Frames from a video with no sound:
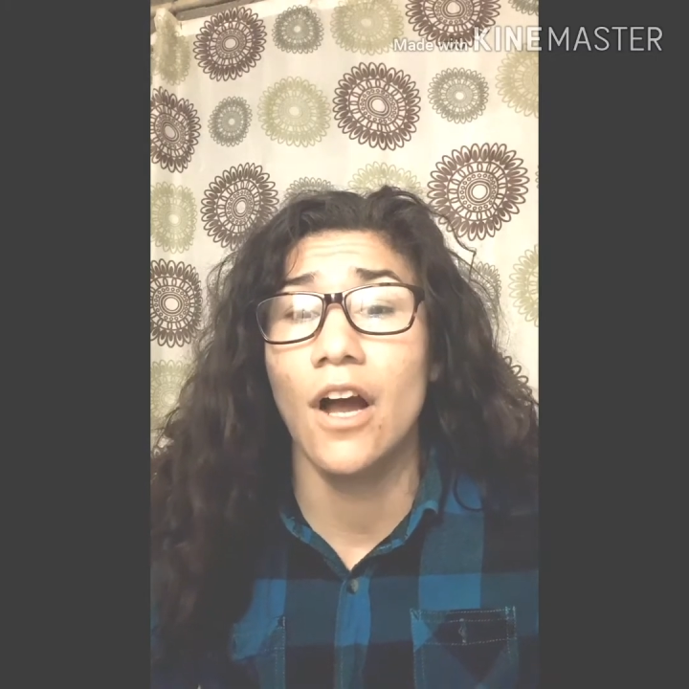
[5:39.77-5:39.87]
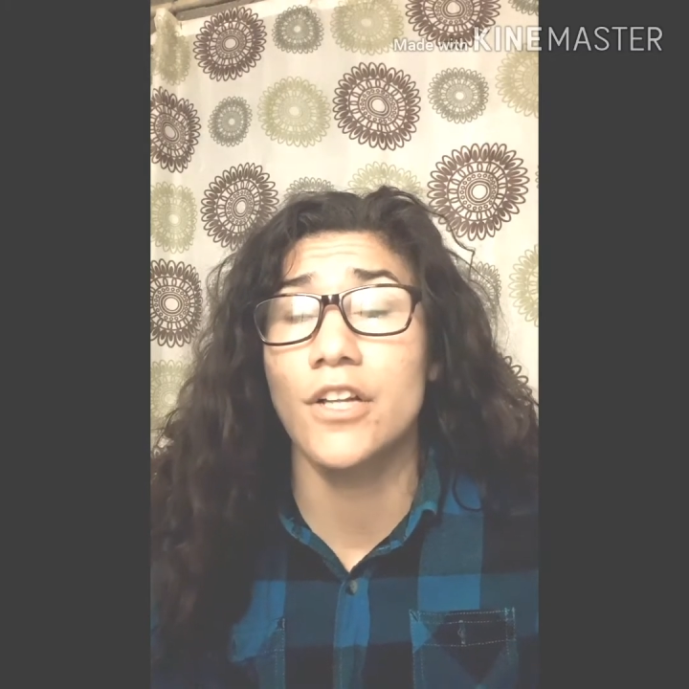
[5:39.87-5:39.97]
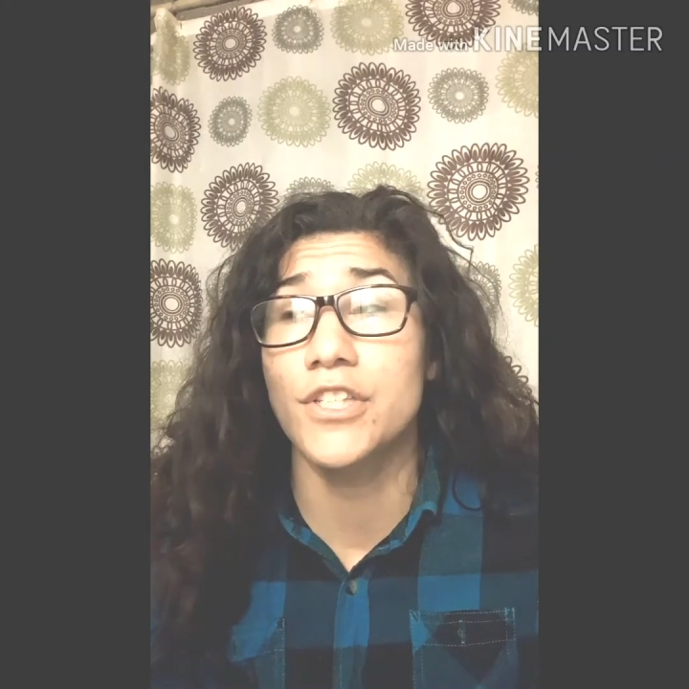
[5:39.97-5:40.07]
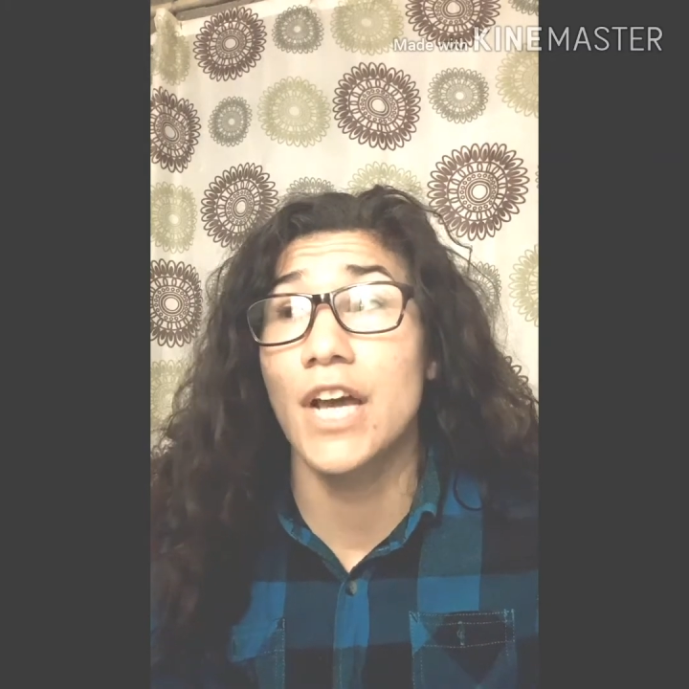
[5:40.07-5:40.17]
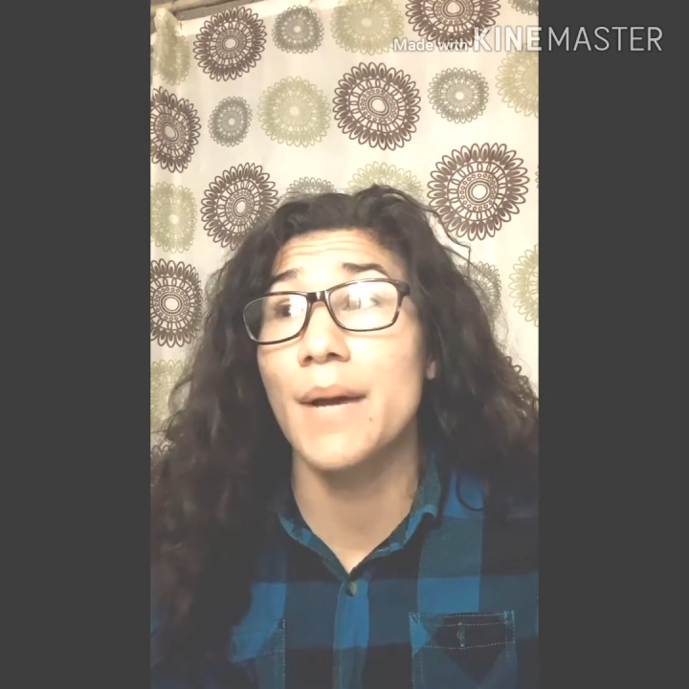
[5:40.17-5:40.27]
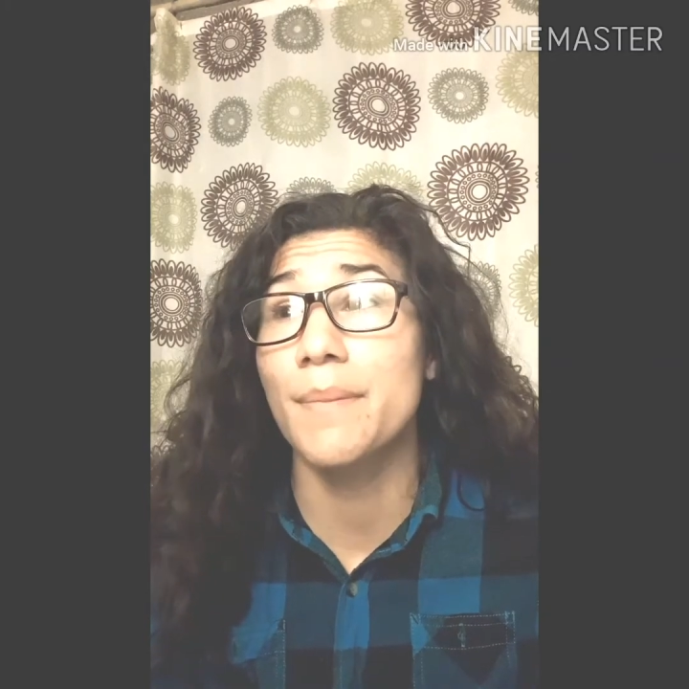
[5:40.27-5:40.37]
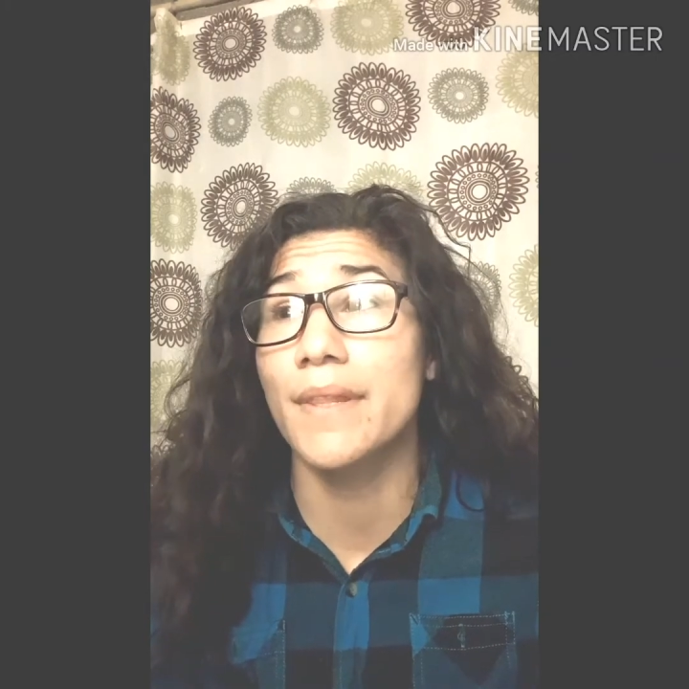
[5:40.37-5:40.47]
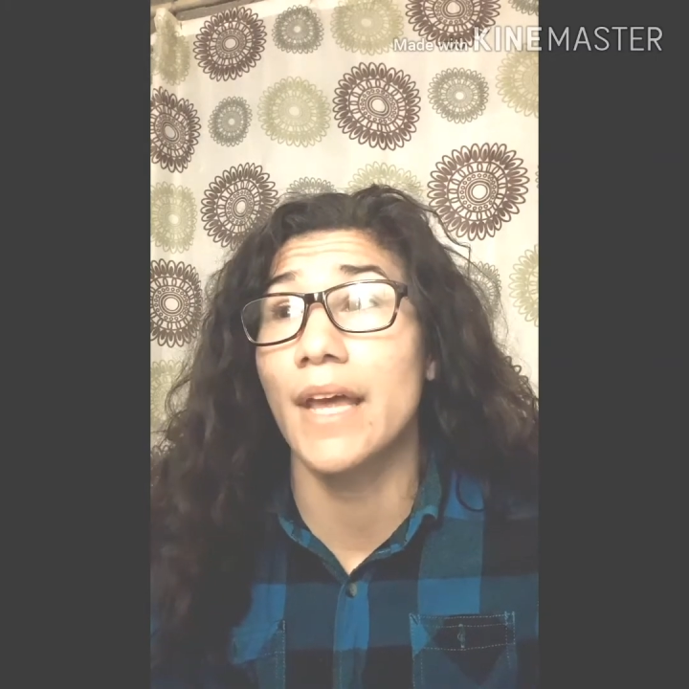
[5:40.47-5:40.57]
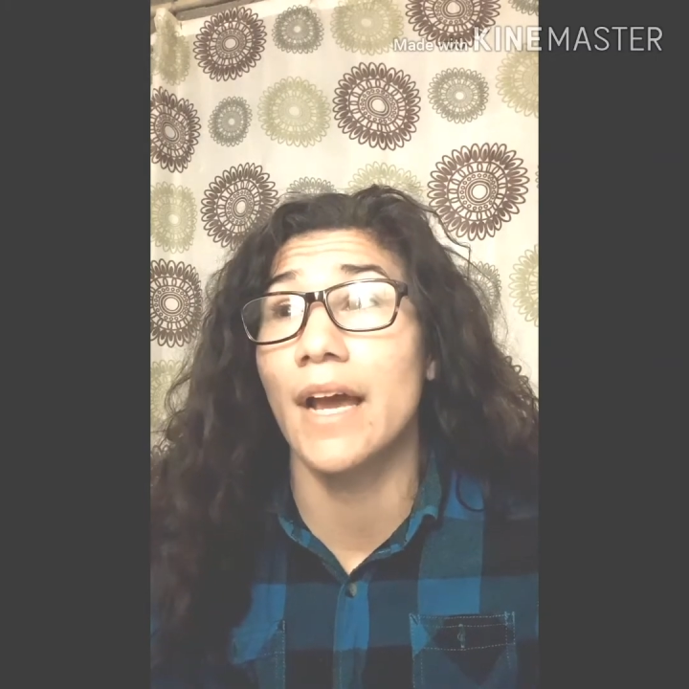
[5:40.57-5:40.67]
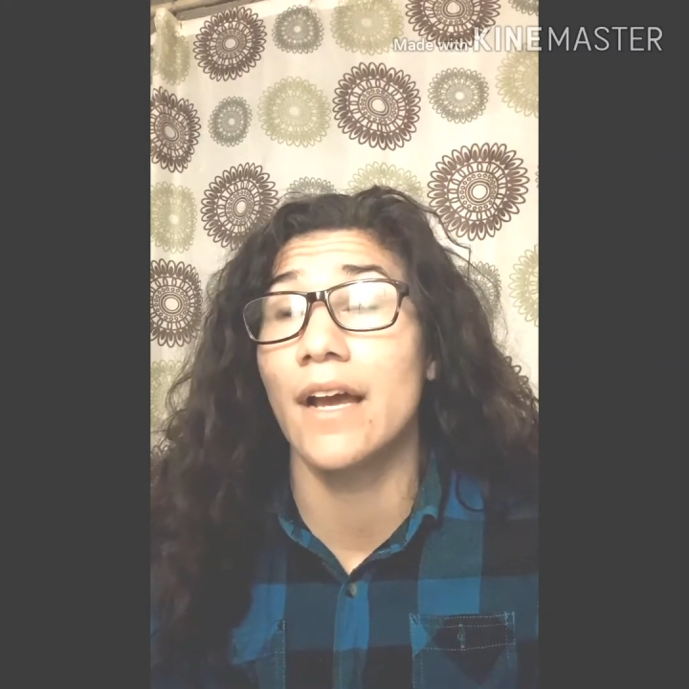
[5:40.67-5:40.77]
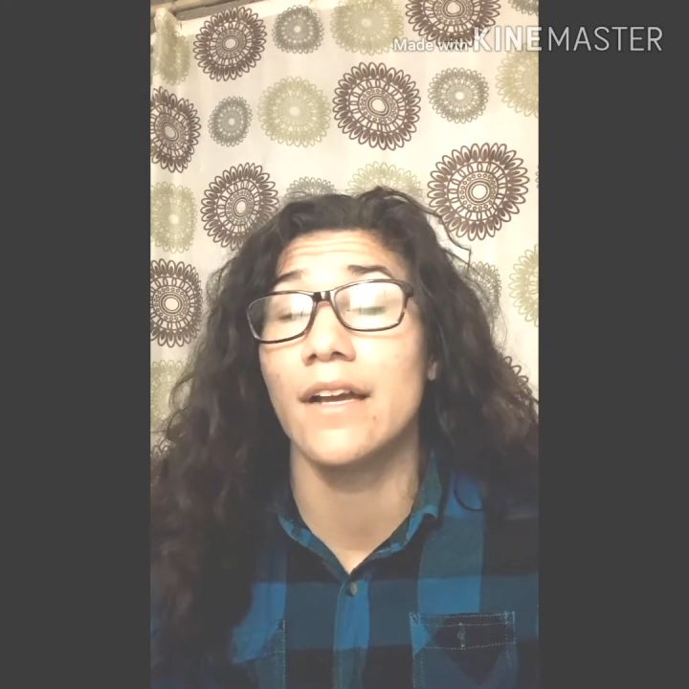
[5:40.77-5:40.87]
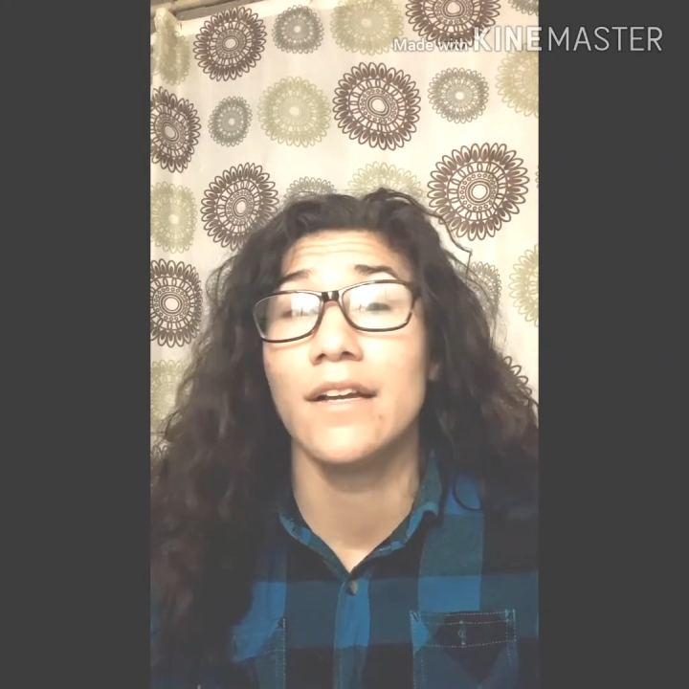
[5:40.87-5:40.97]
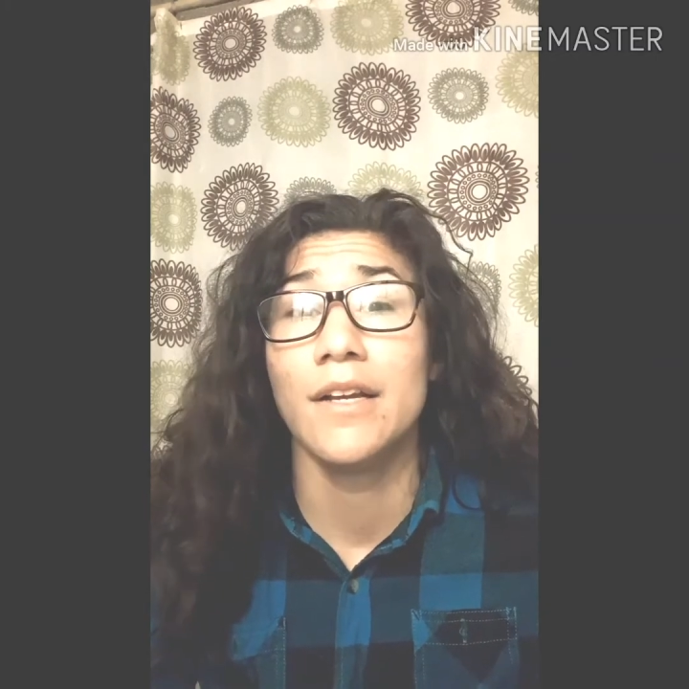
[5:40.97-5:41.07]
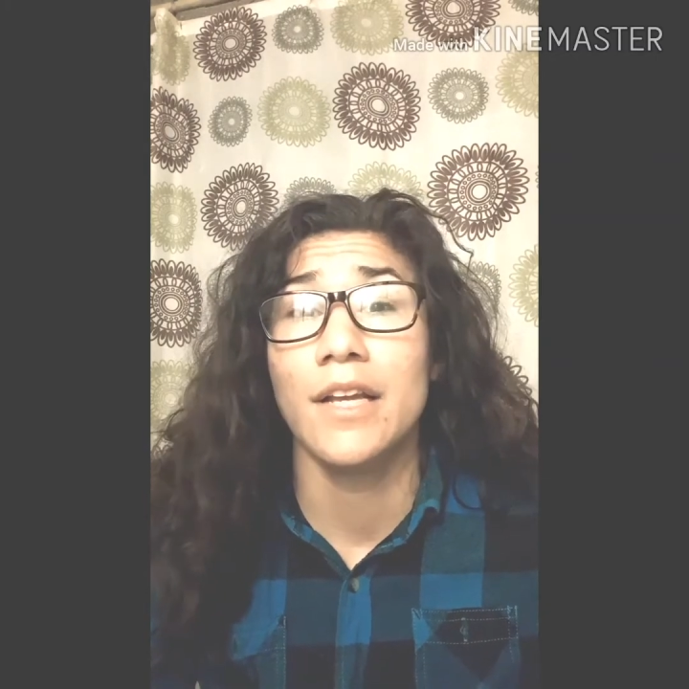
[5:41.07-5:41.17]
On top of that,